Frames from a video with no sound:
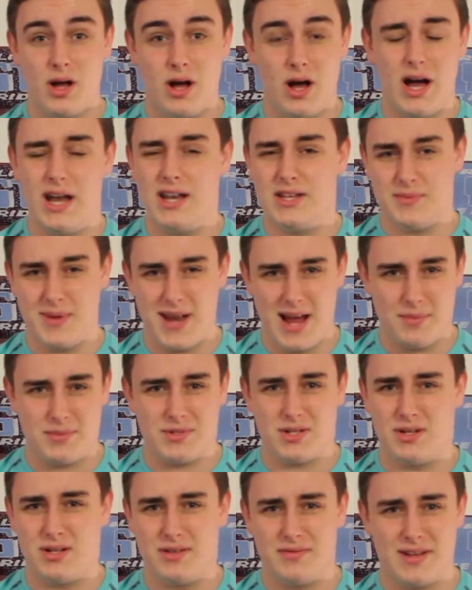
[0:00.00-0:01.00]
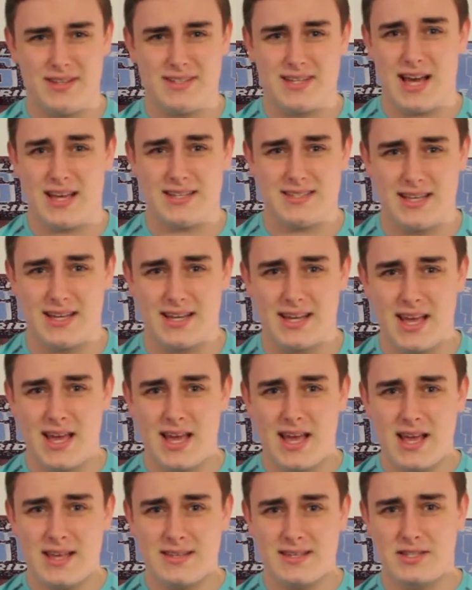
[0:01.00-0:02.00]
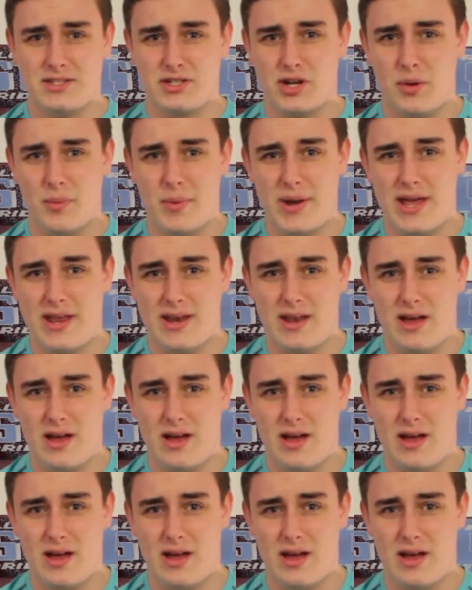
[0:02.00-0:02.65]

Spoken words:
and it's been absolutely fantastic since coming in.